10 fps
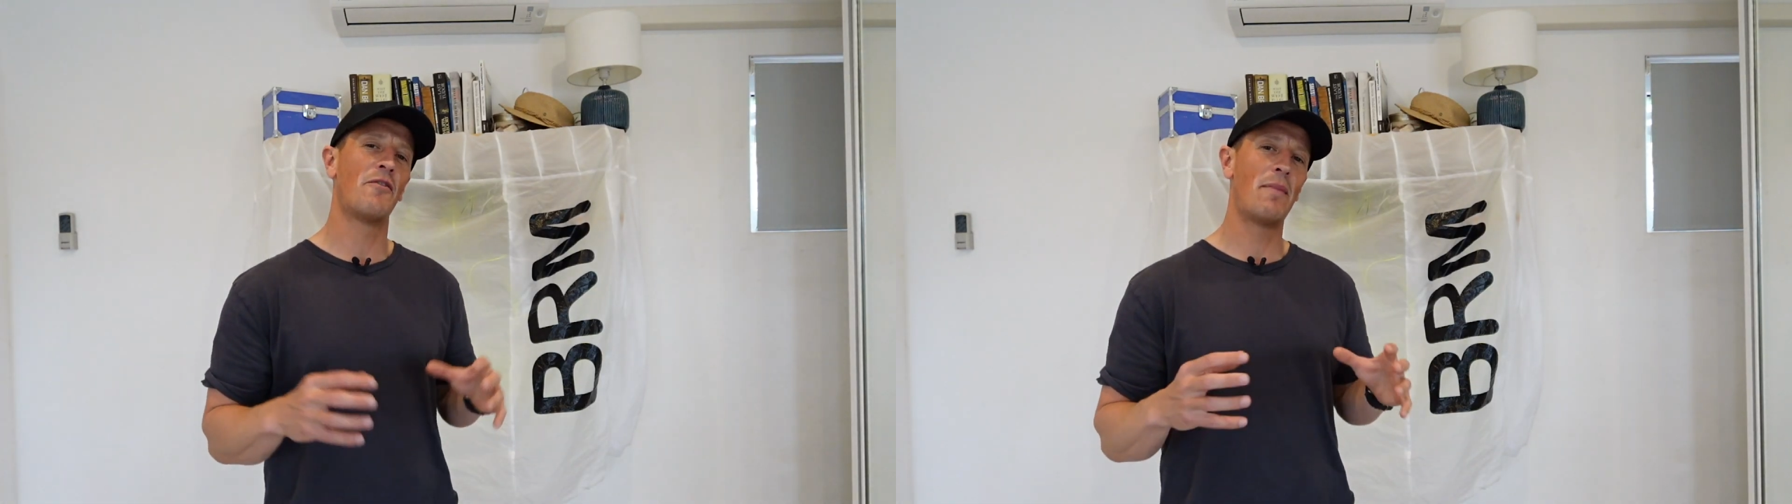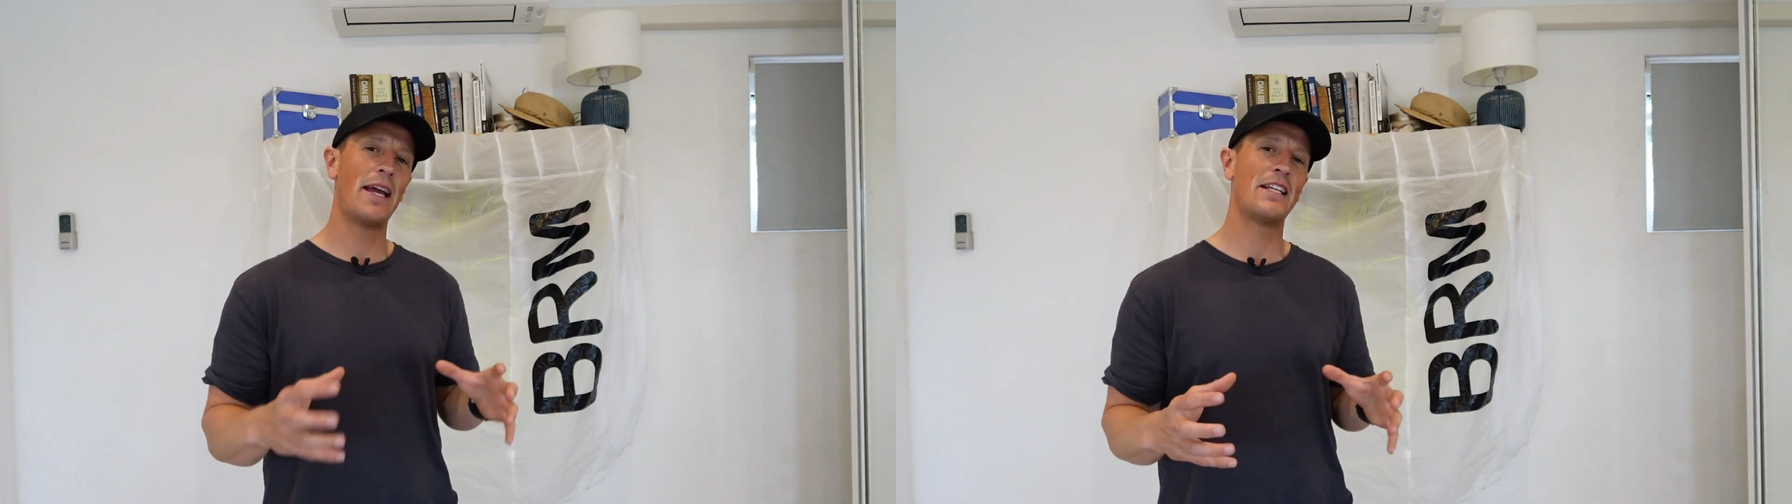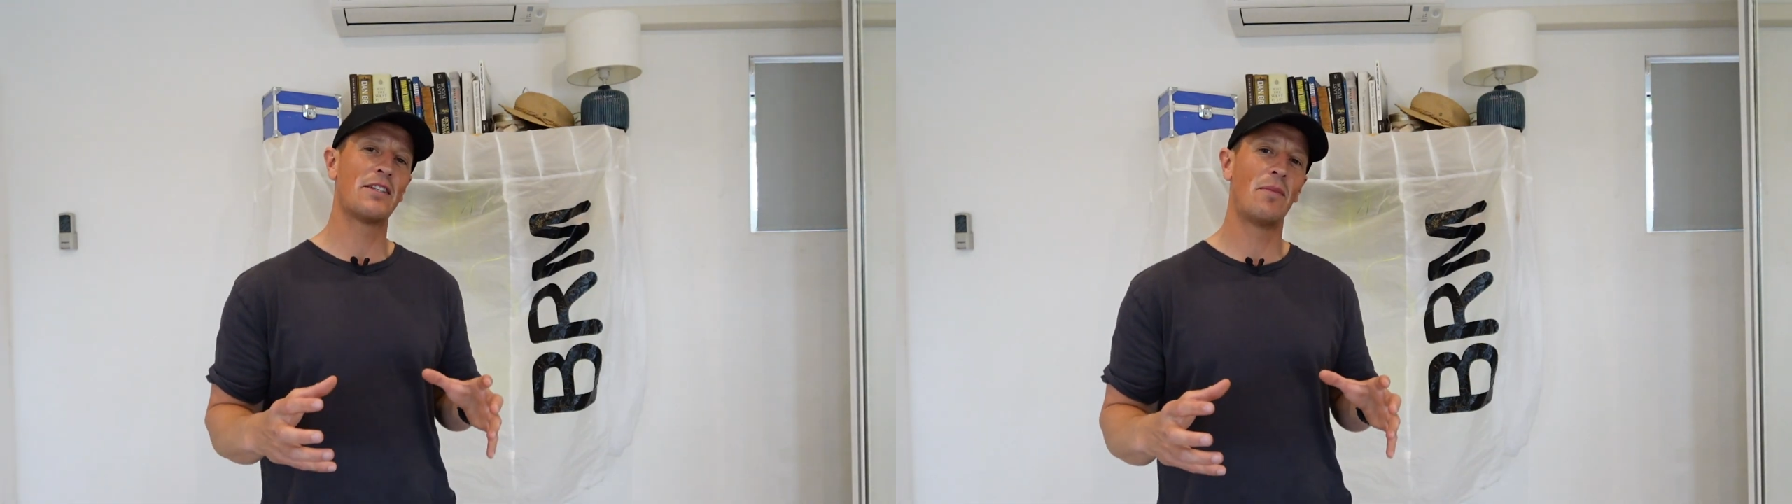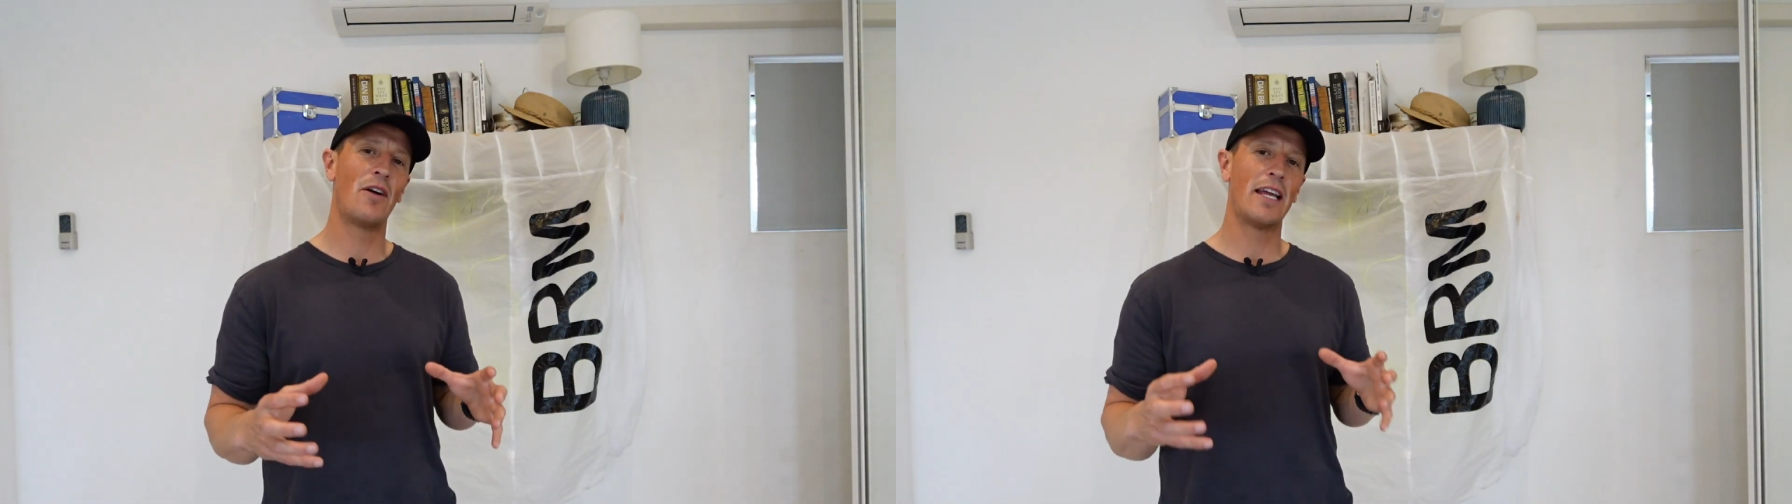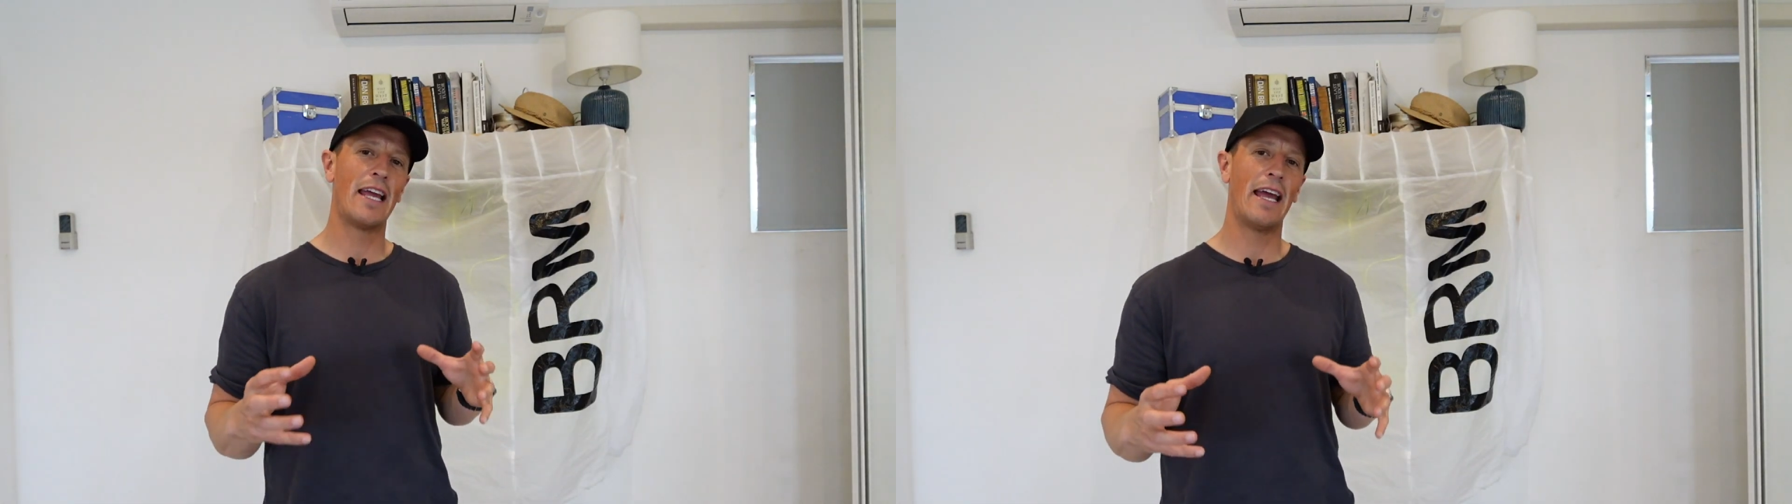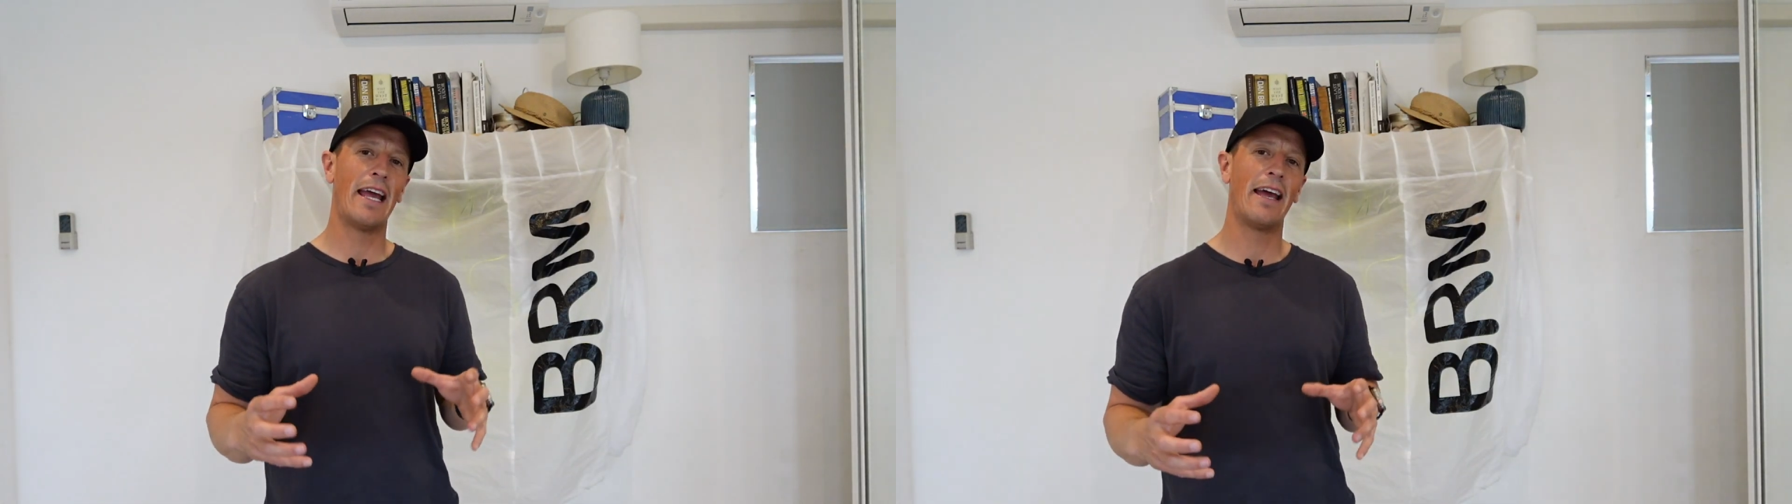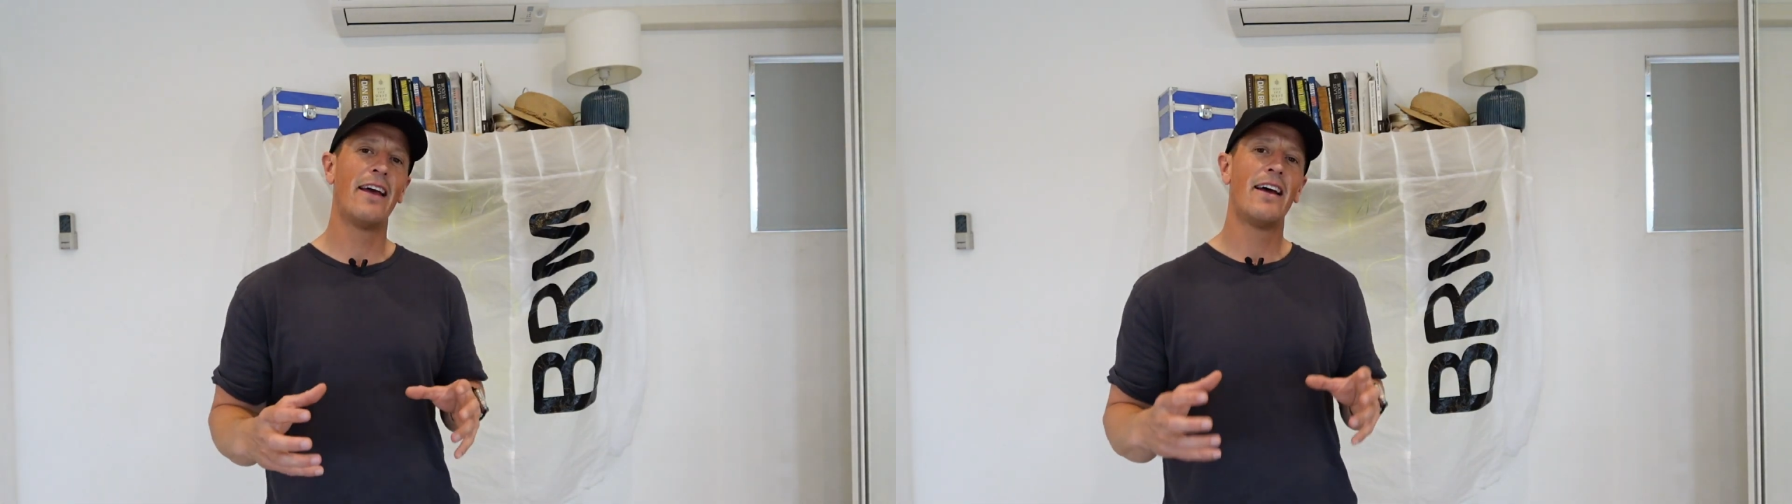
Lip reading: made to my gear